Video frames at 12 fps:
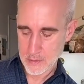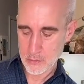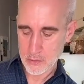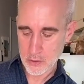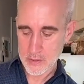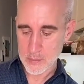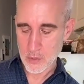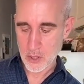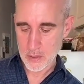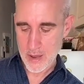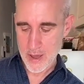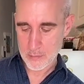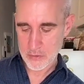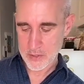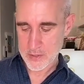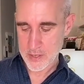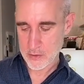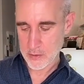You took a small nap
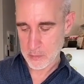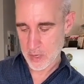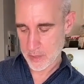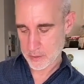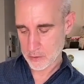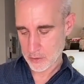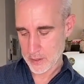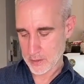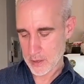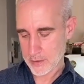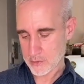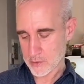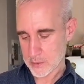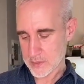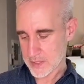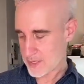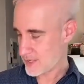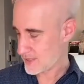just here in my cooking live stream,
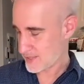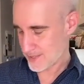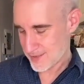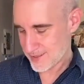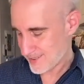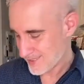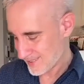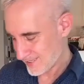CC.